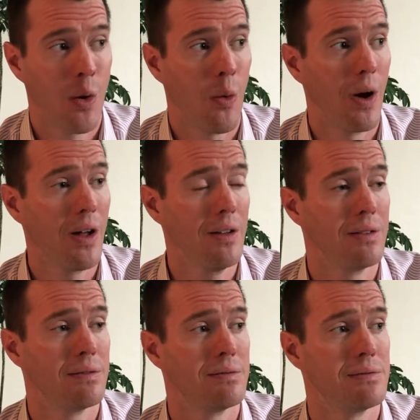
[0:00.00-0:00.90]
Well,
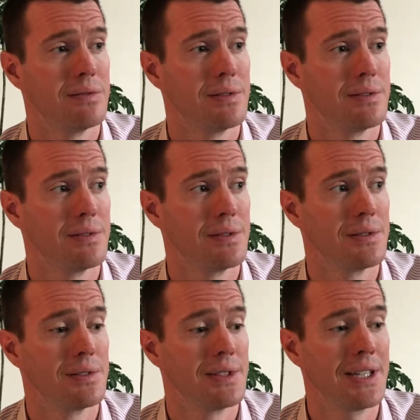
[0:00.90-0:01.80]

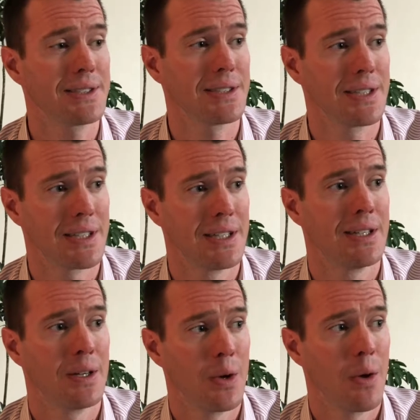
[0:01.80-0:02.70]
that's a
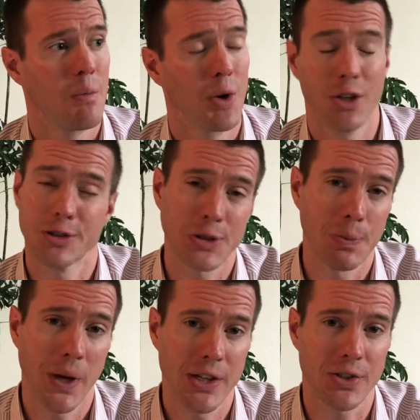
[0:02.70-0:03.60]
pretty good
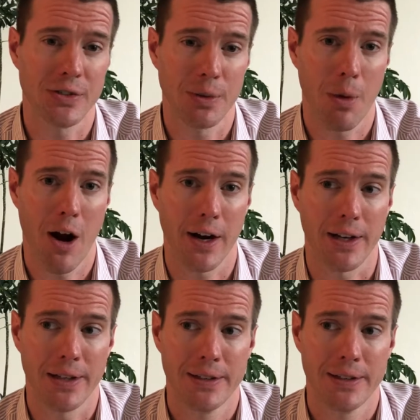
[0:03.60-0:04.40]
summation of the marketing.